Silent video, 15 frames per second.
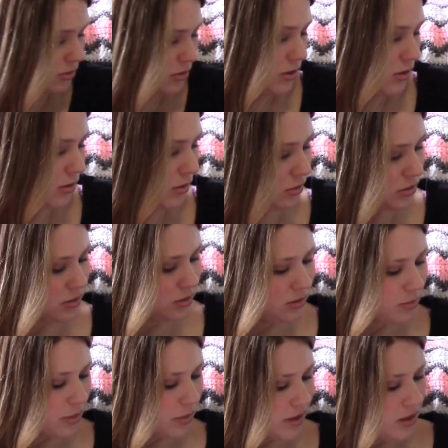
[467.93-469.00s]
no, she's
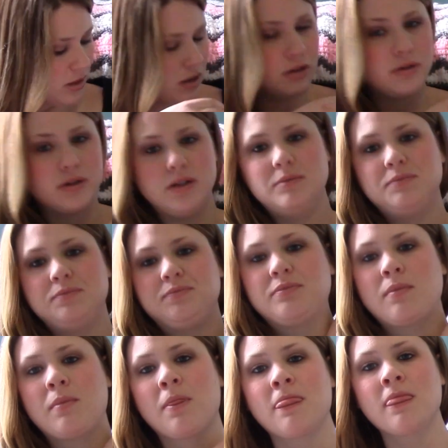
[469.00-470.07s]
probably getting hungry.
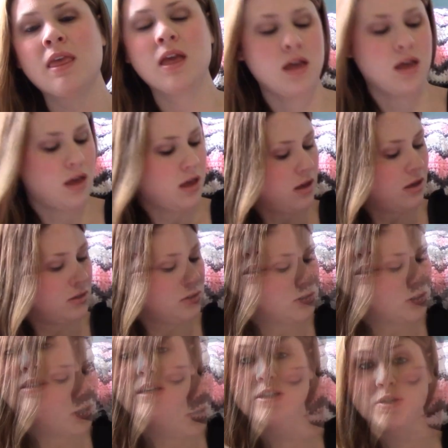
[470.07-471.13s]

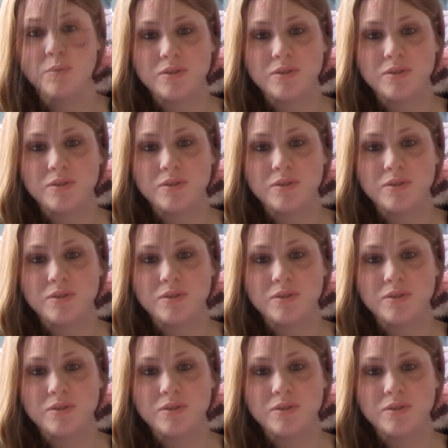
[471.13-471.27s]
C-section